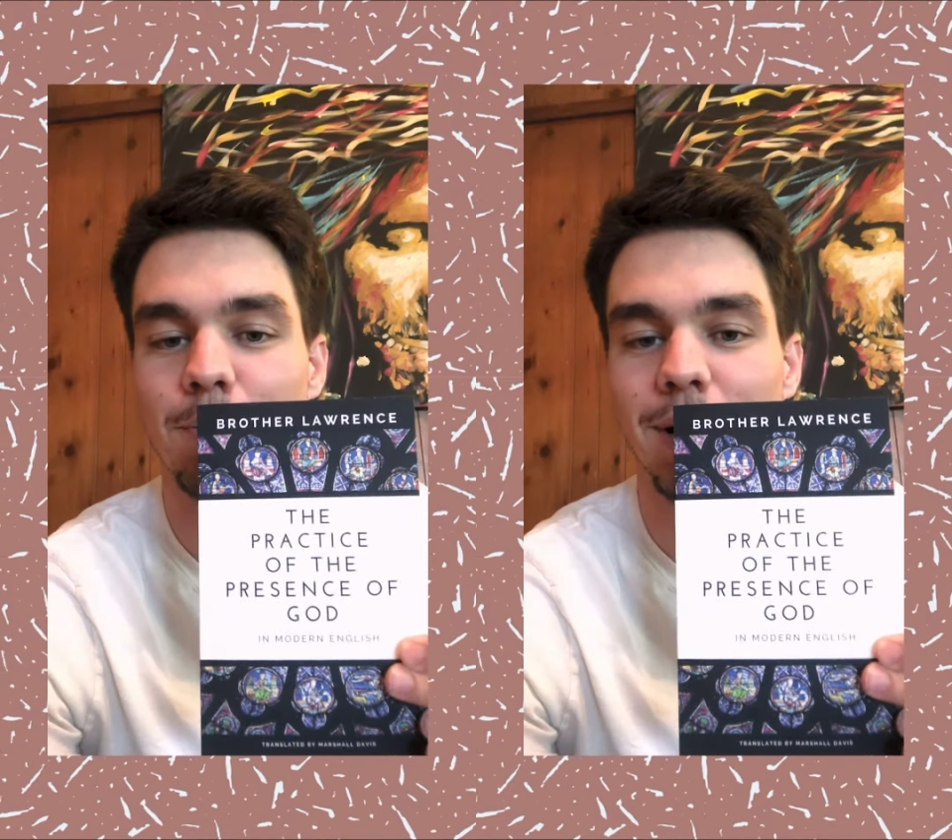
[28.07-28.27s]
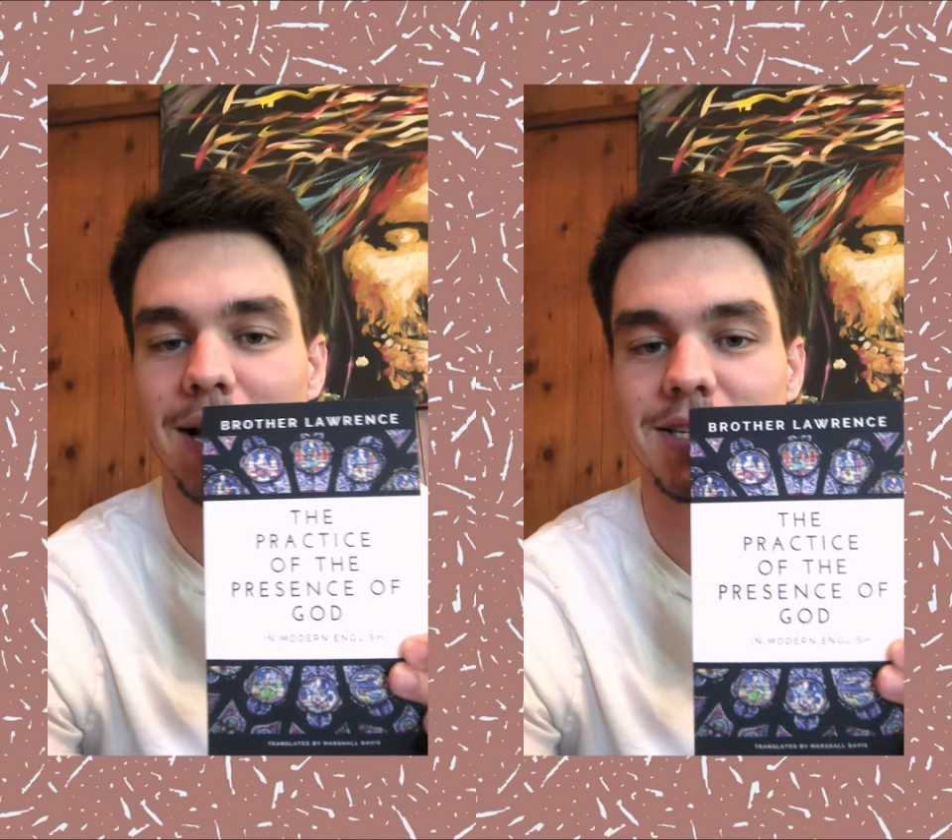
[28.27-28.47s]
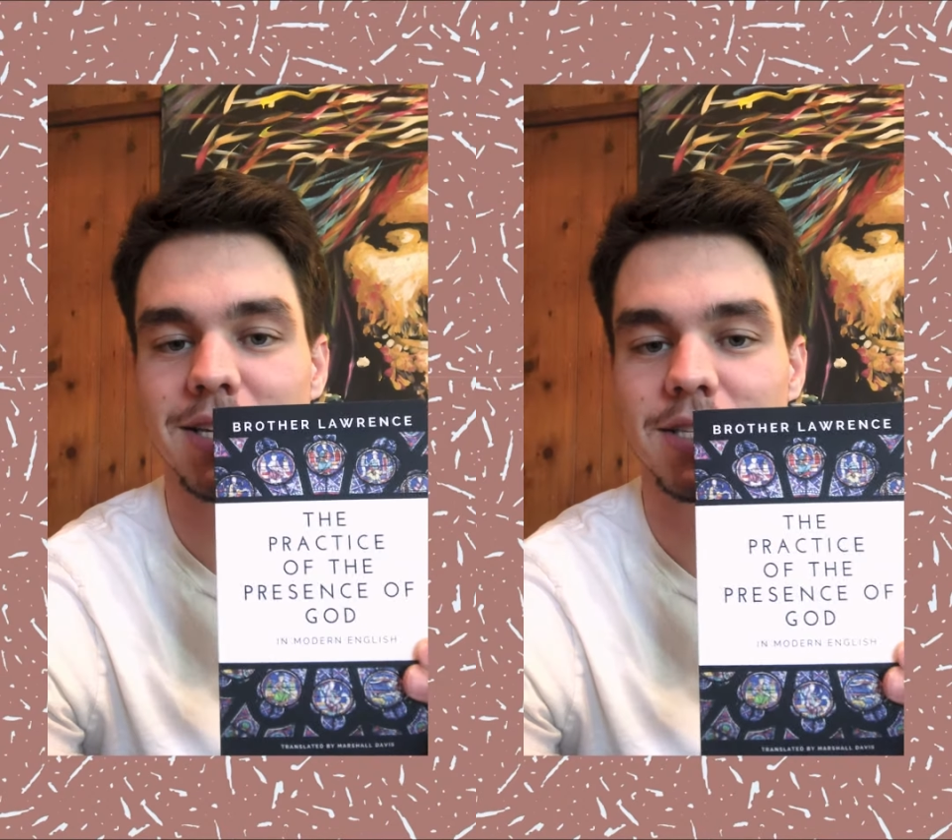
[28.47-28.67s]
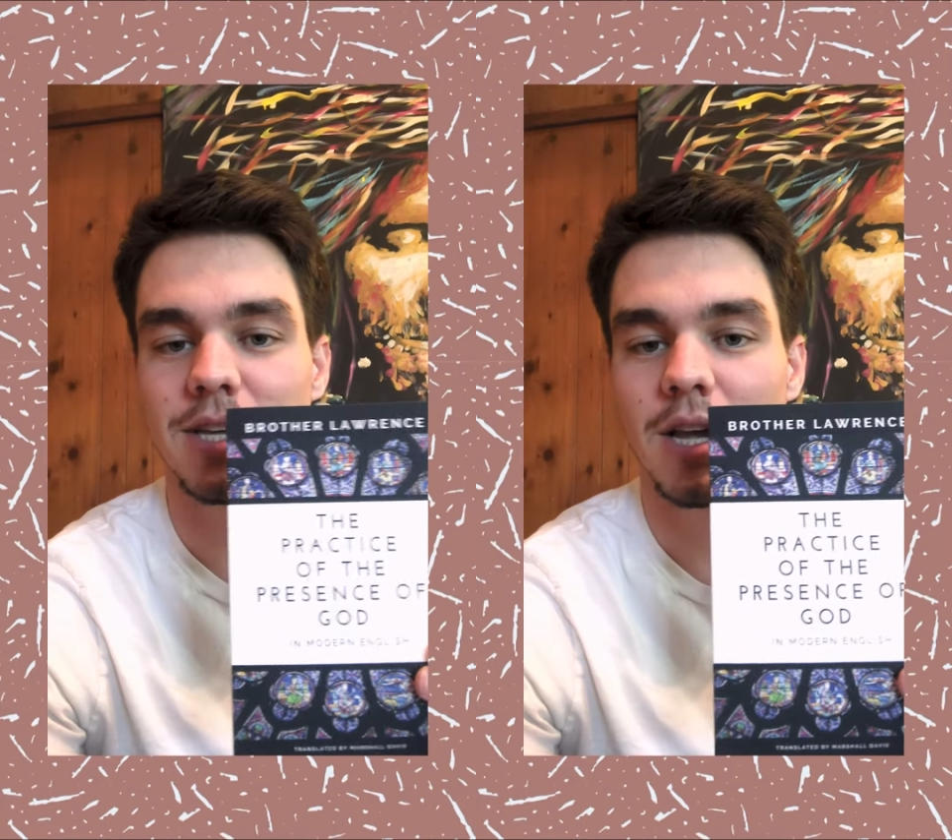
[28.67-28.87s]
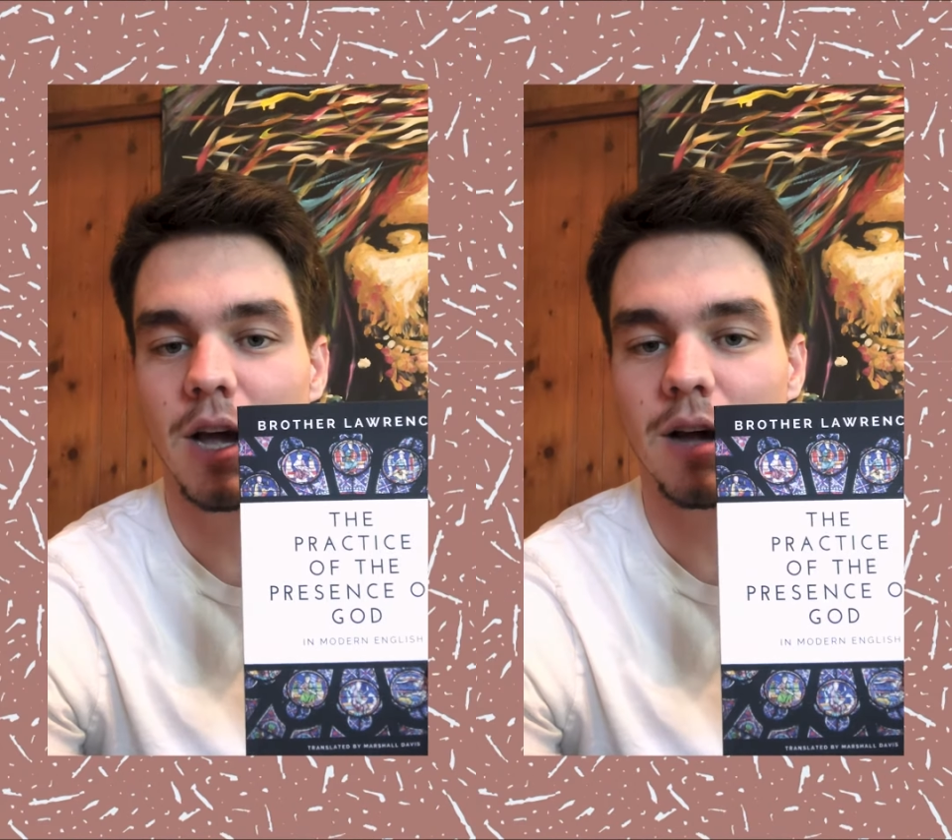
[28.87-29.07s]

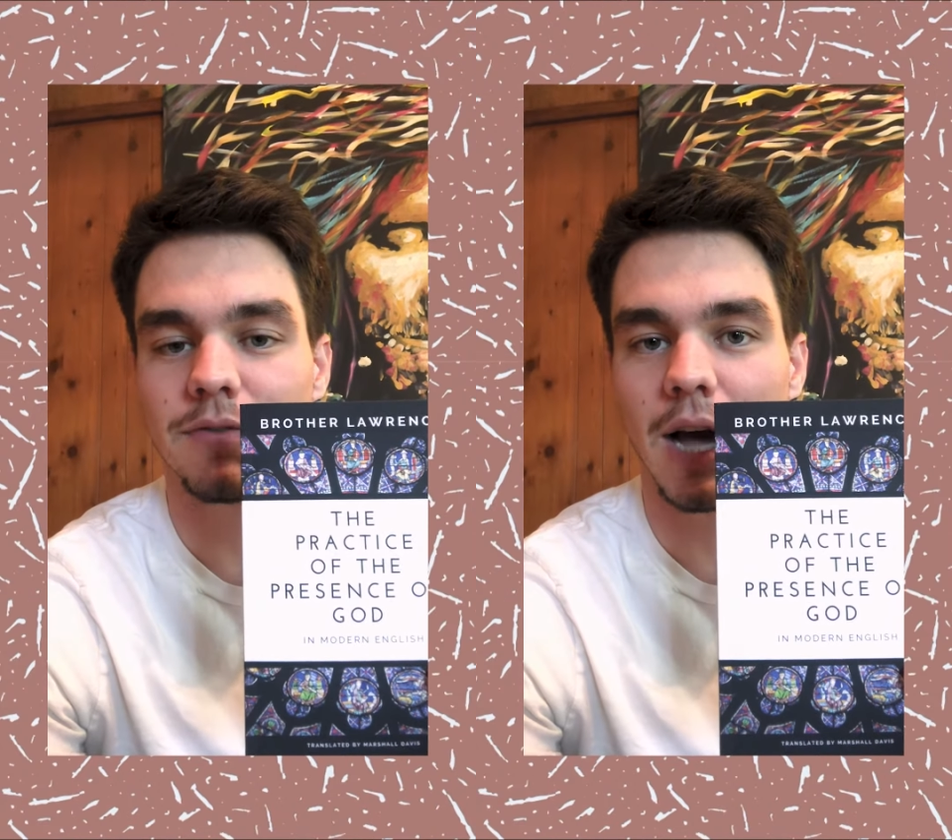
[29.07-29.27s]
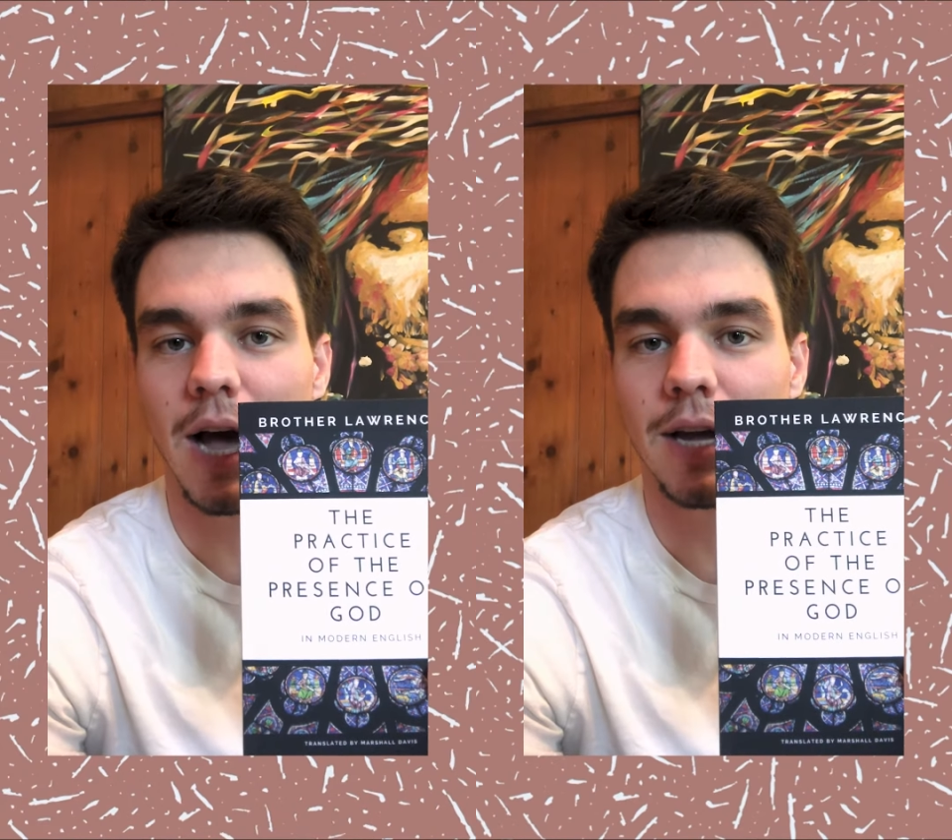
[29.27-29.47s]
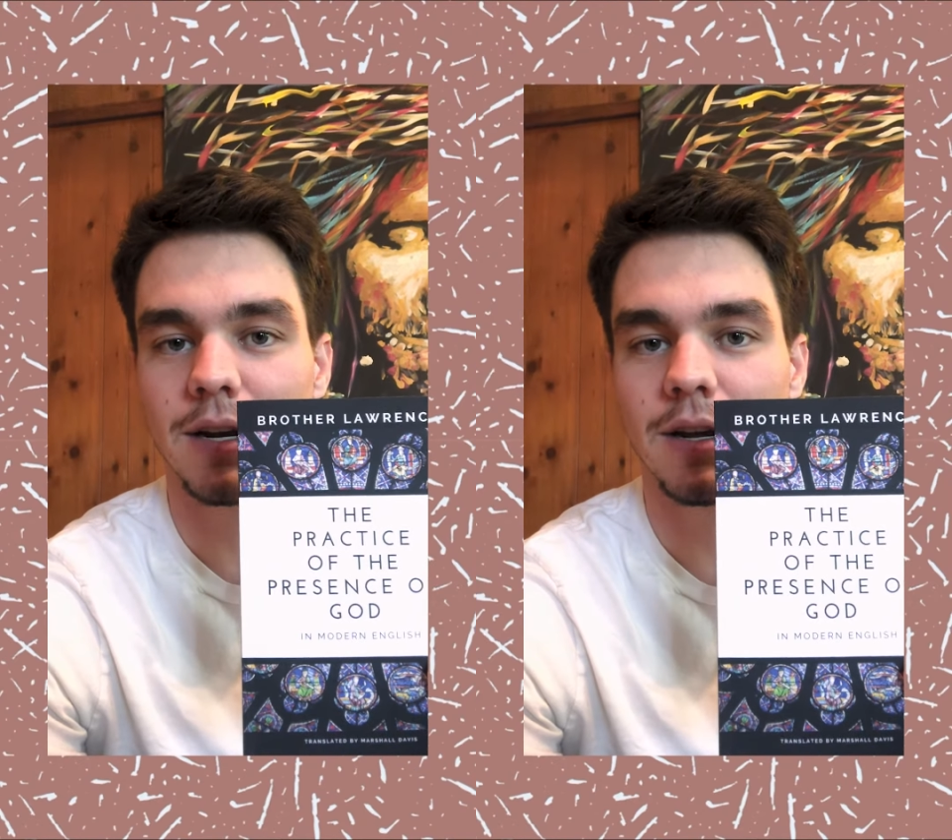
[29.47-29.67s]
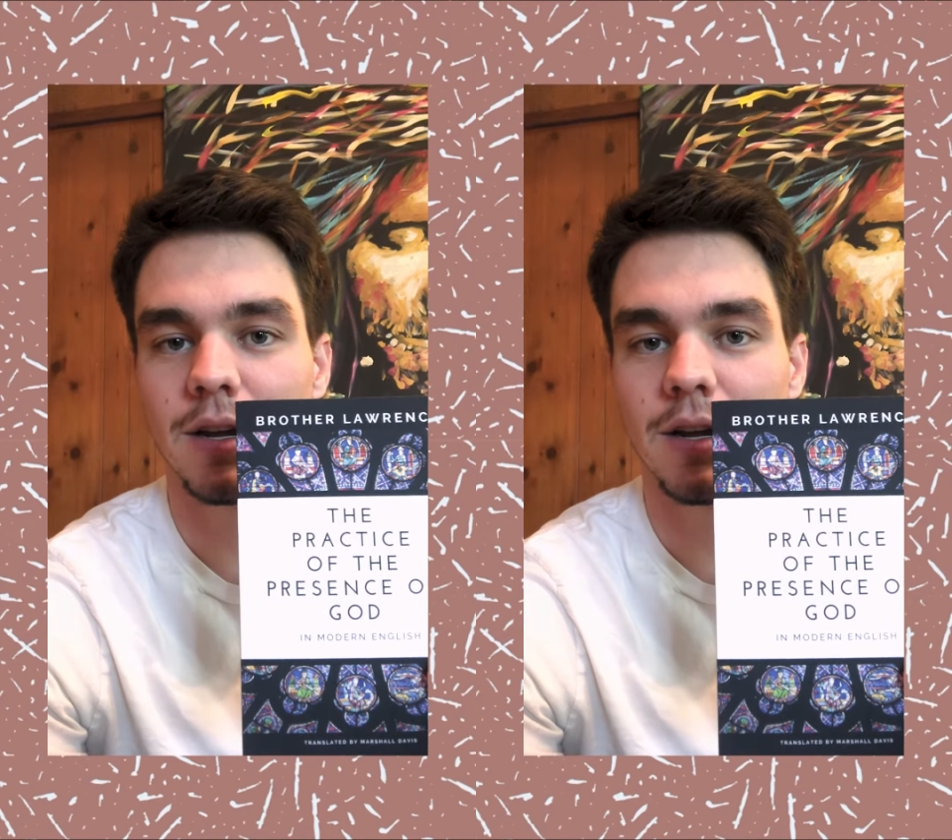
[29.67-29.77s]
Presence of God.